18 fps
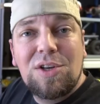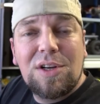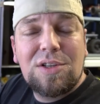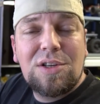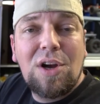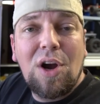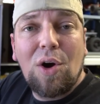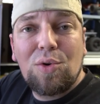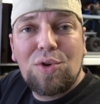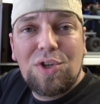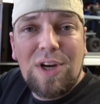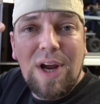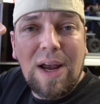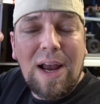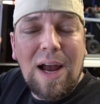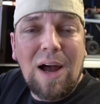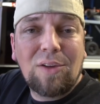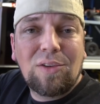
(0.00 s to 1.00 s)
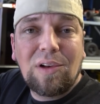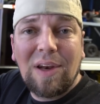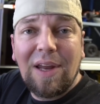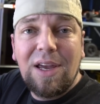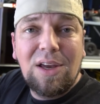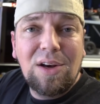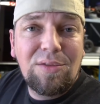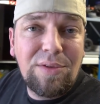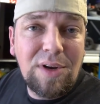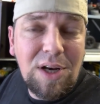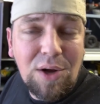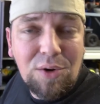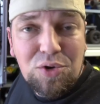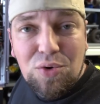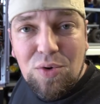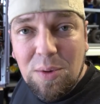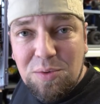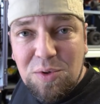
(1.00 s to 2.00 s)
Just go check out the link in the video
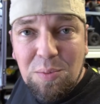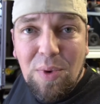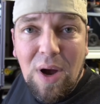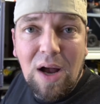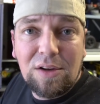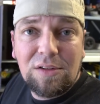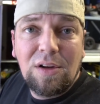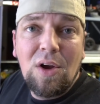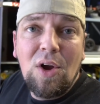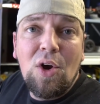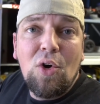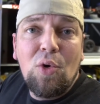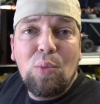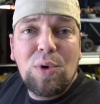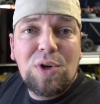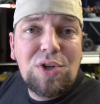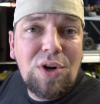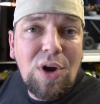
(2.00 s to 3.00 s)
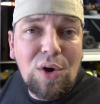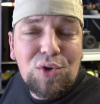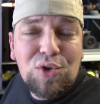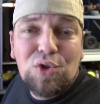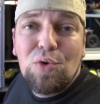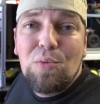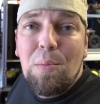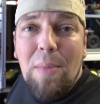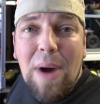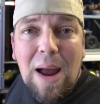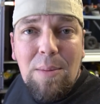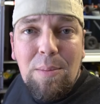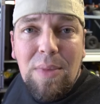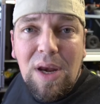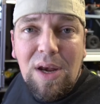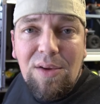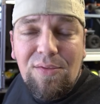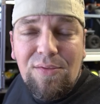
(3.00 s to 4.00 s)
description box, which goes to my
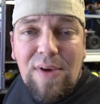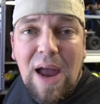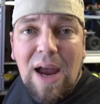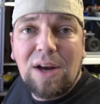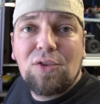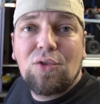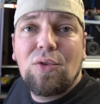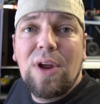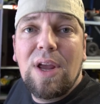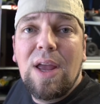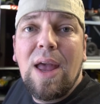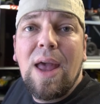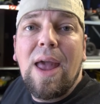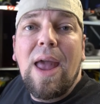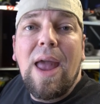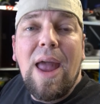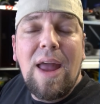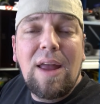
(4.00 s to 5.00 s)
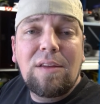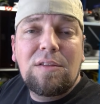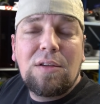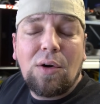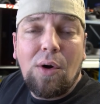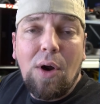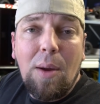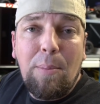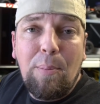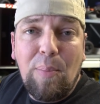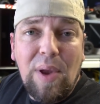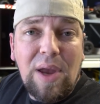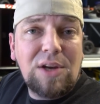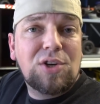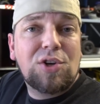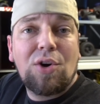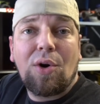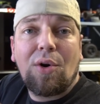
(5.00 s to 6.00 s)
mini factory enter a
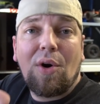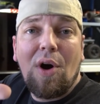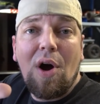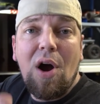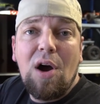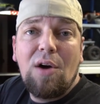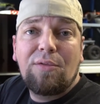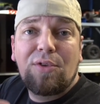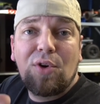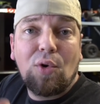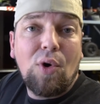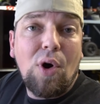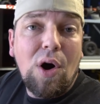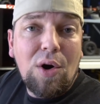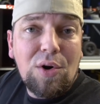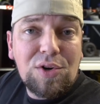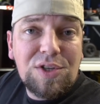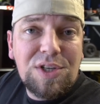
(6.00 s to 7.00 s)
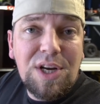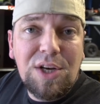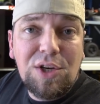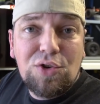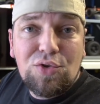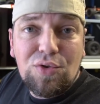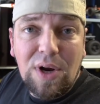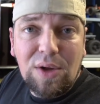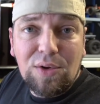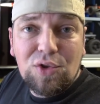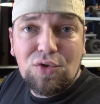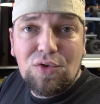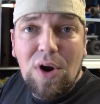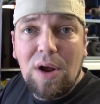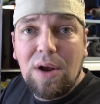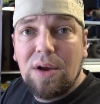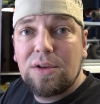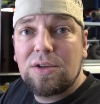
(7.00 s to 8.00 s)
picture of your RC trail
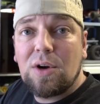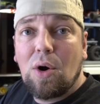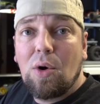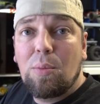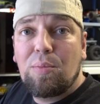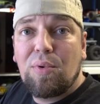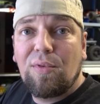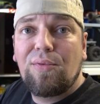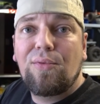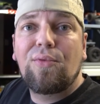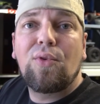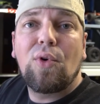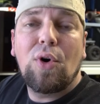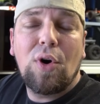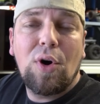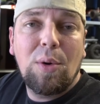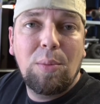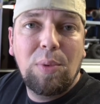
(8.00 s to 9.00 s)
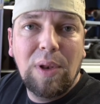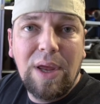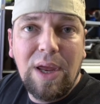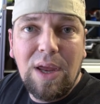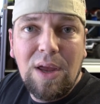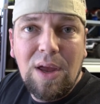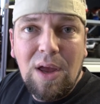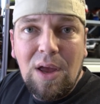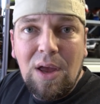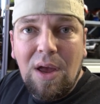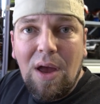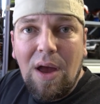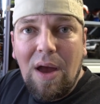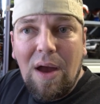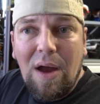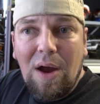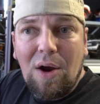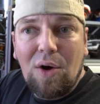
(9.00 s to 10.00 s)
truck so preferably
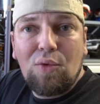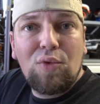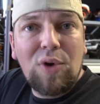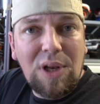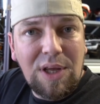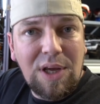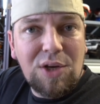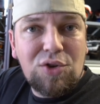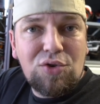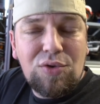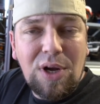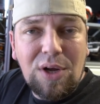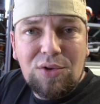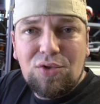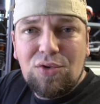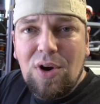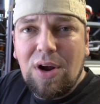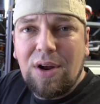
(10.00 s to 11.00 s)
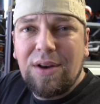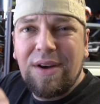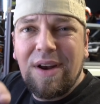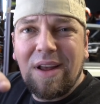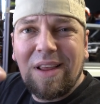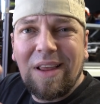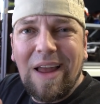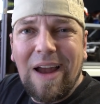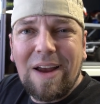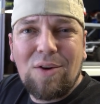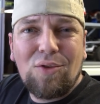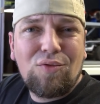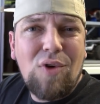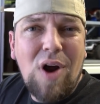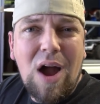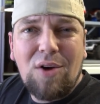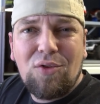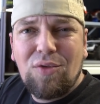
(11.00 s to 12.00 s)
uh, really a trail truck not like a
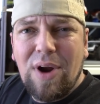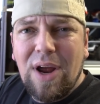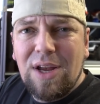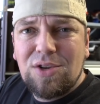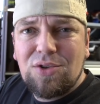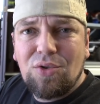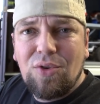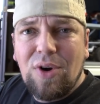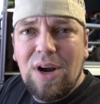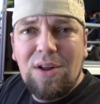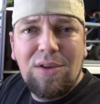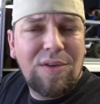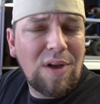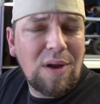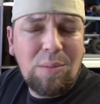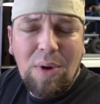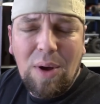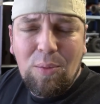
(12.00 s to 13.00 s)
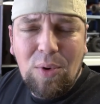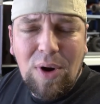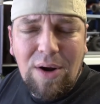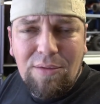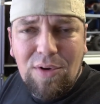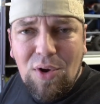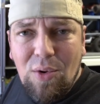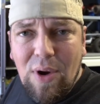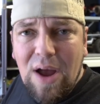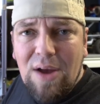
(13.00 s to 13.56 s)
rock race or anything but whatever you